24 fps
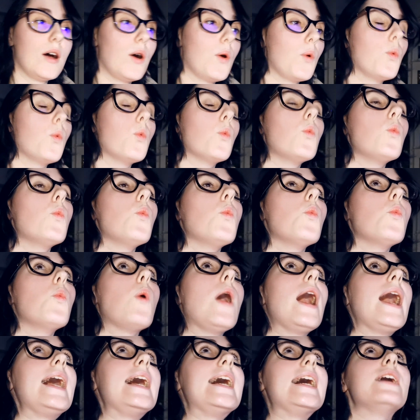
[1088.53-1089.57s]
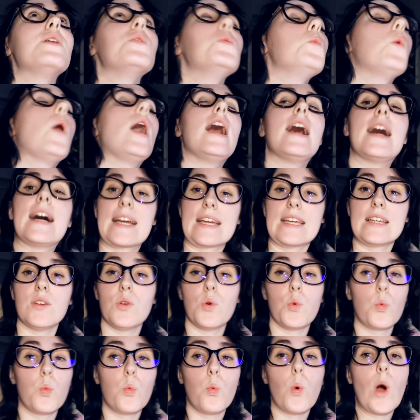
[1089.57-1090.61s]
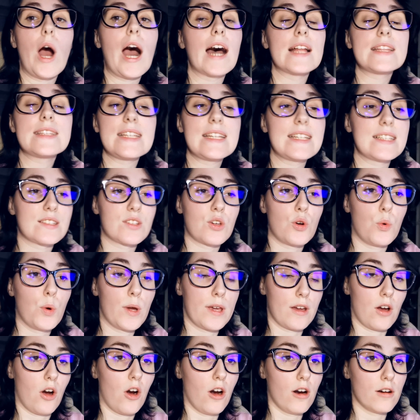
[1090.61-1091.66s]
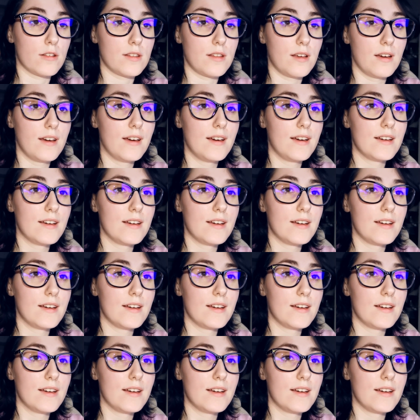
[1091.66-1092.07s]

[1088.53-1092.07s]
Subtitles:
What? Why? What is going on?